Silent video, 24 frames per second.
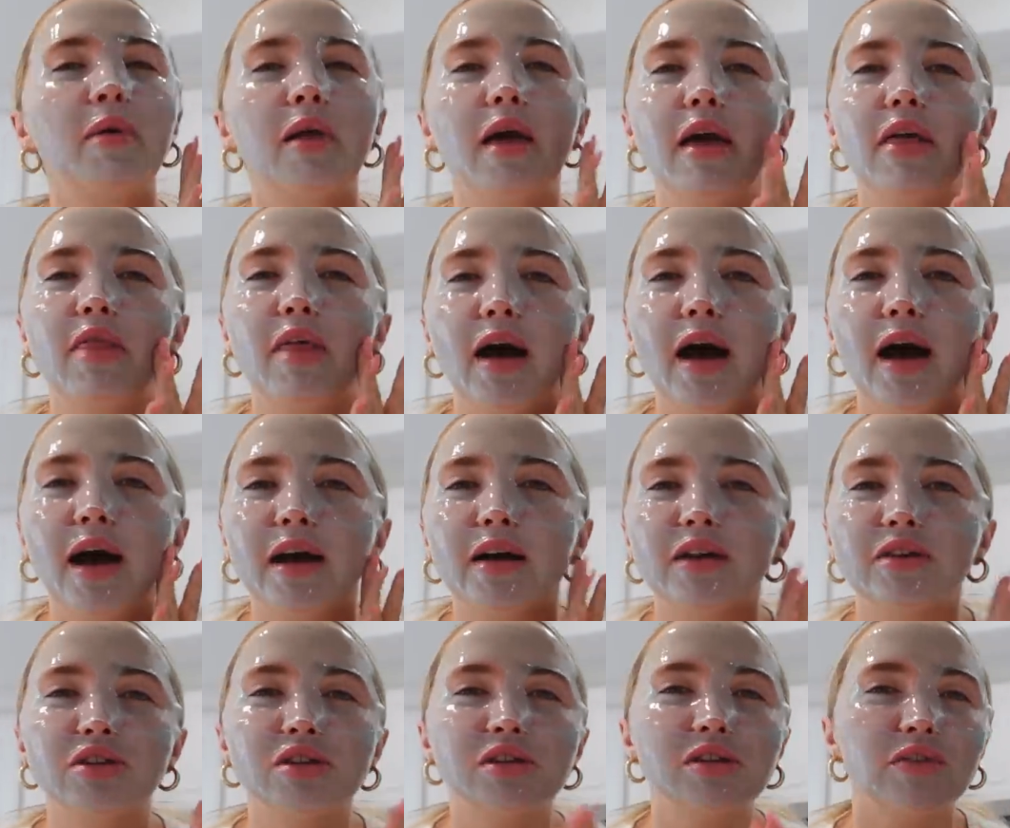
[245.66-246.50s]
play that
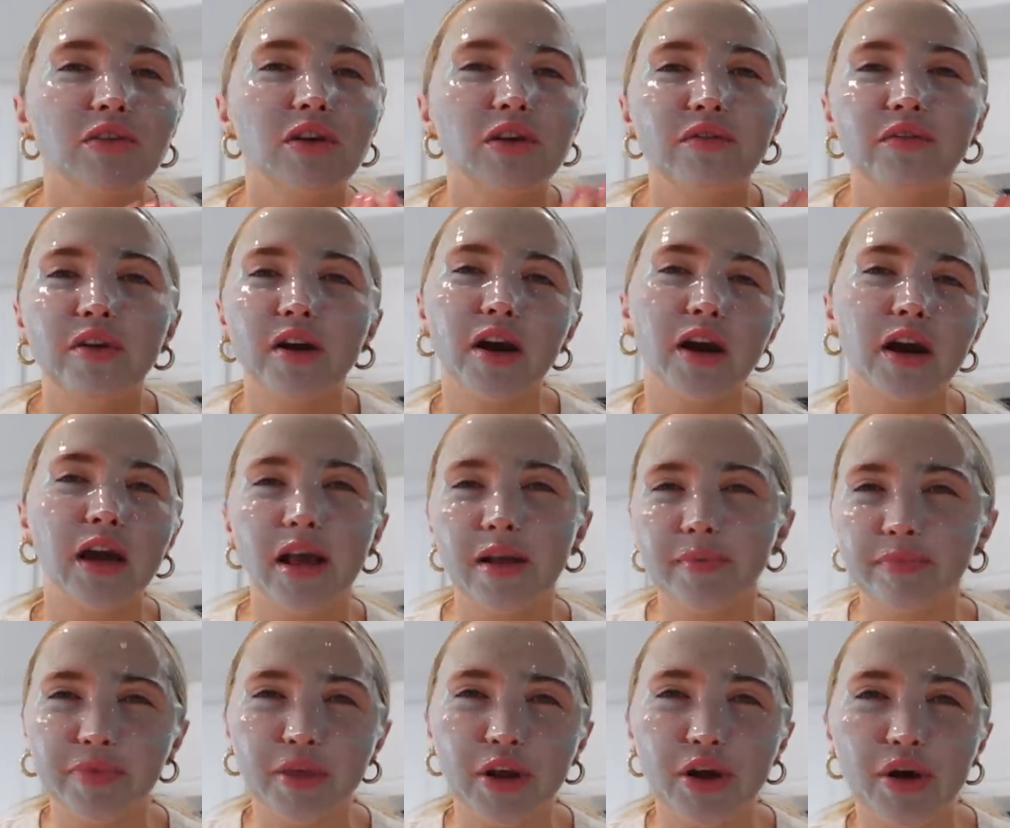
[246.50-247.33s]
and just feel very,
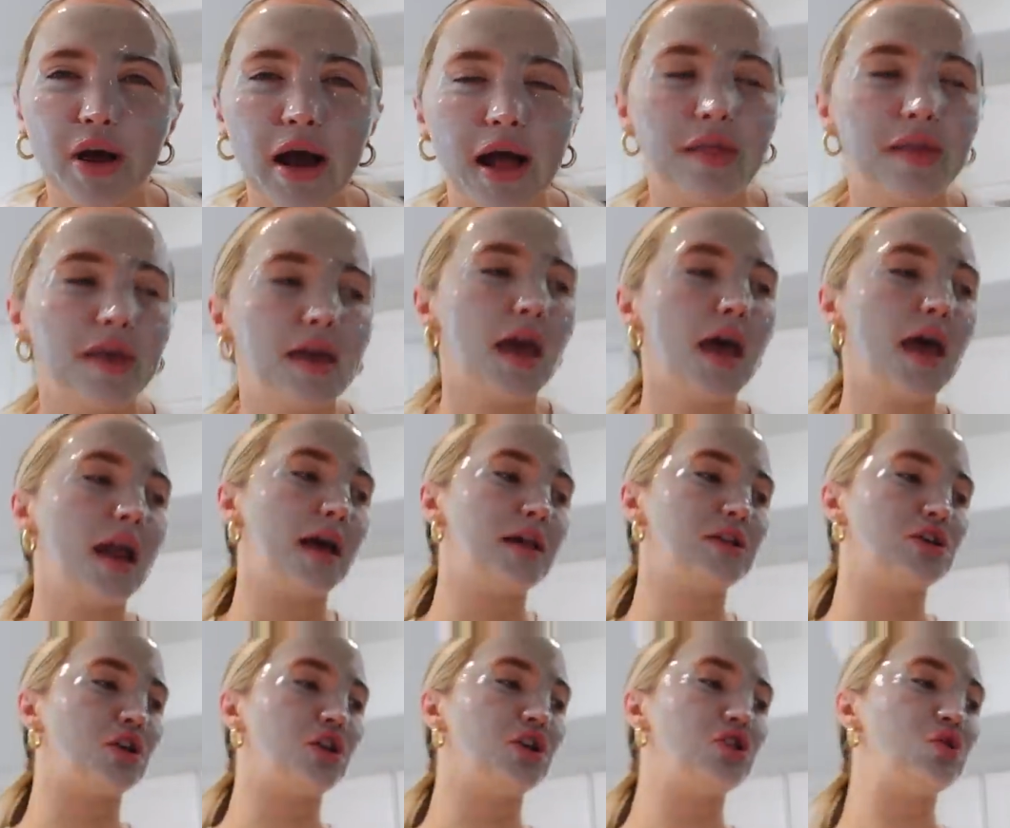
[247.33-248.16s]
you know, elegant. I
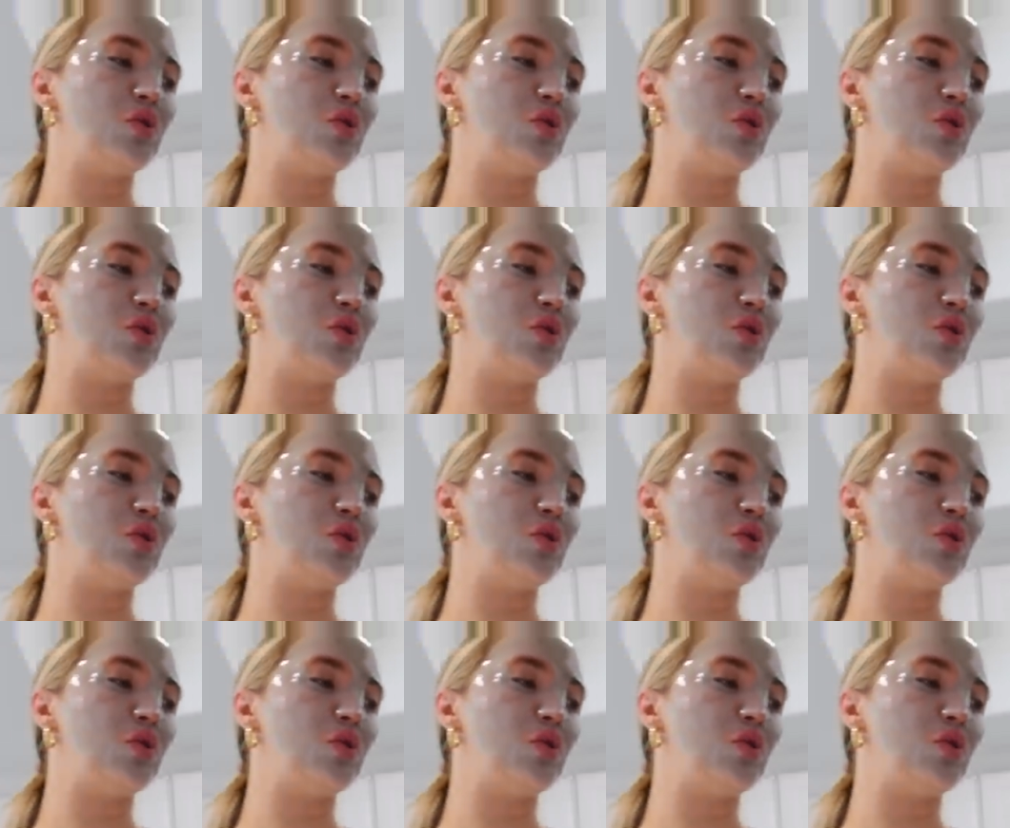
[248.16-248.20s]
turn